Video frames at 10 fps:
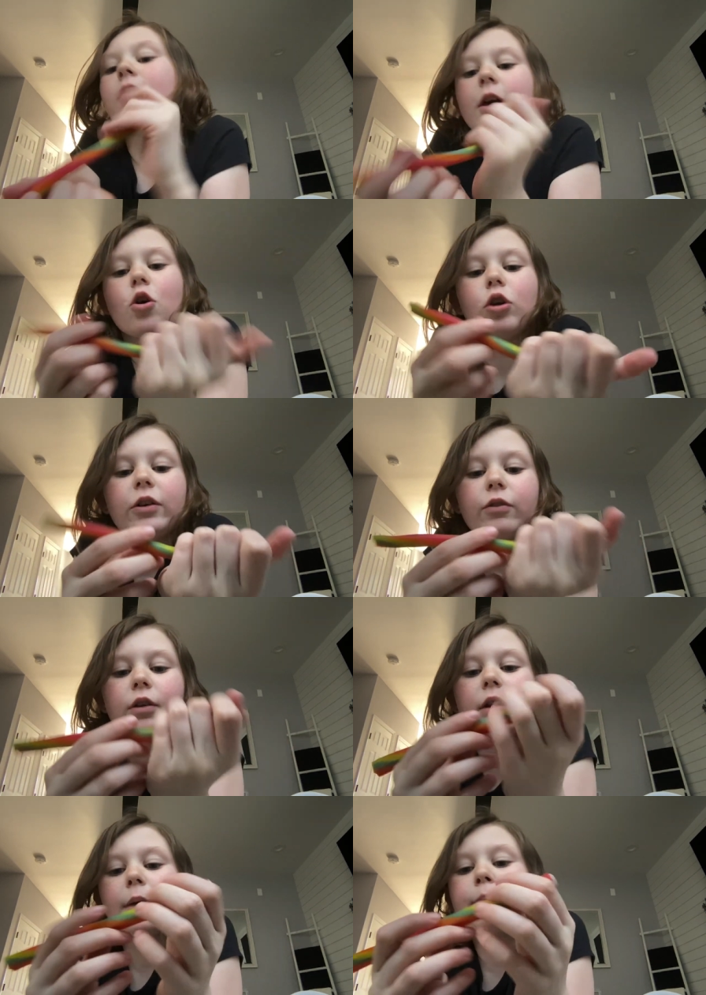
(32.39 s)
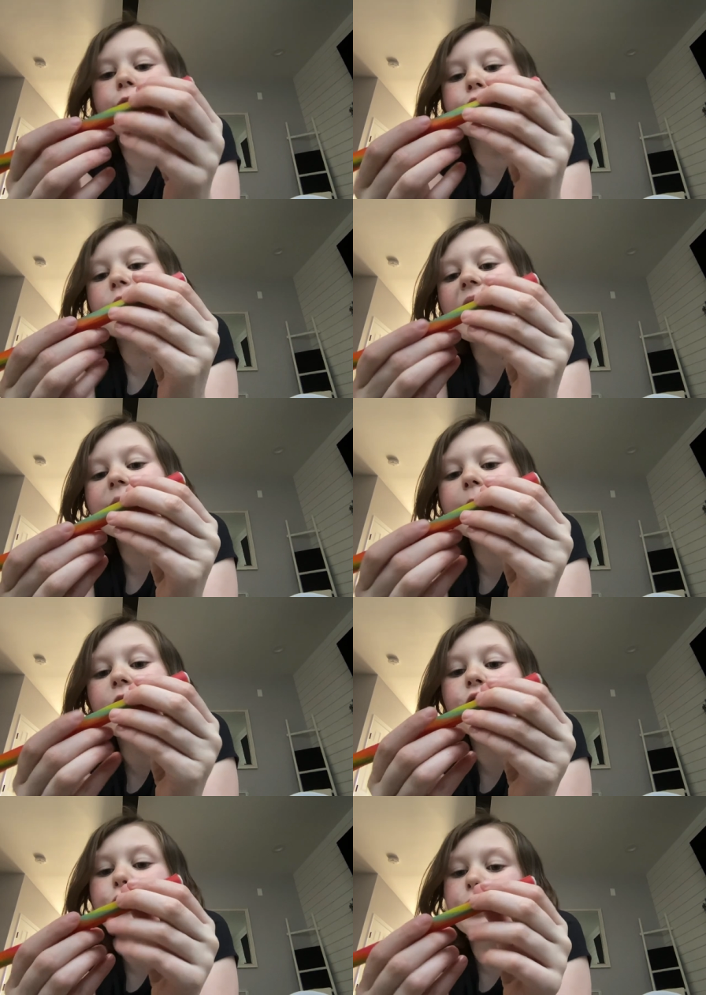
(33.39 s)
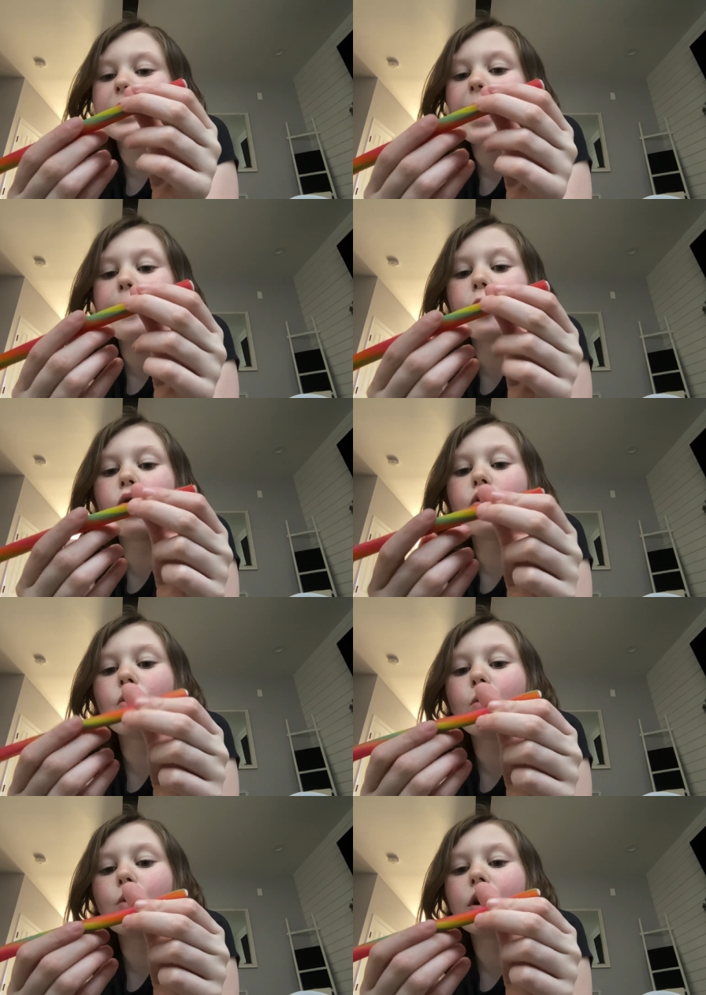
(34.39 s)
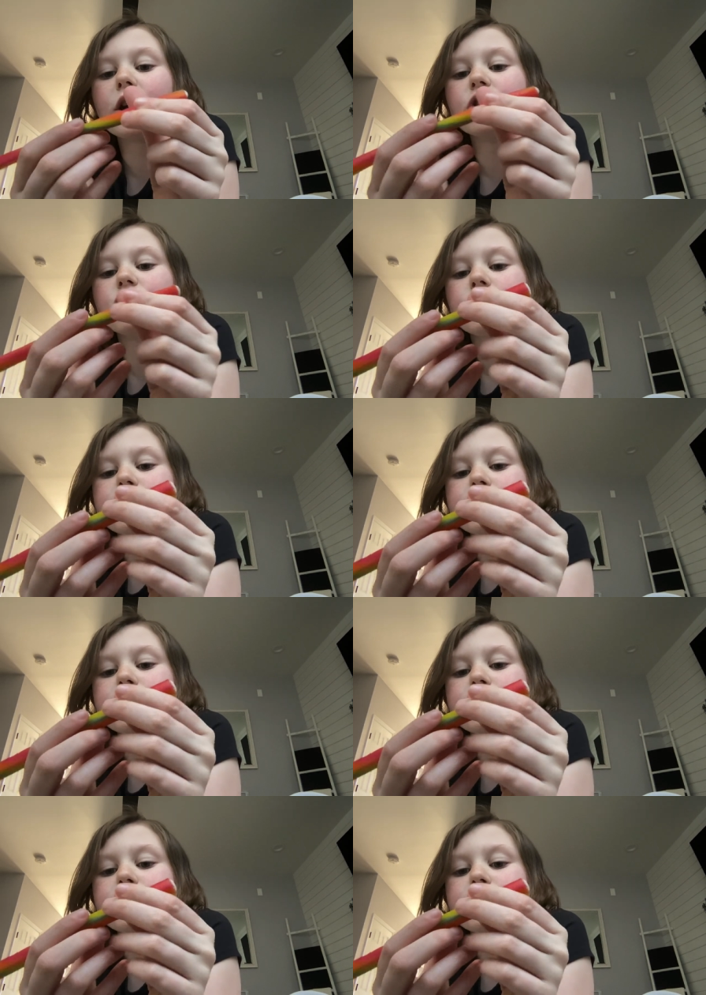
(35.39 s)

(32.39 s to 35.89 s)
like all different, like blue raspberry, green apple, orange,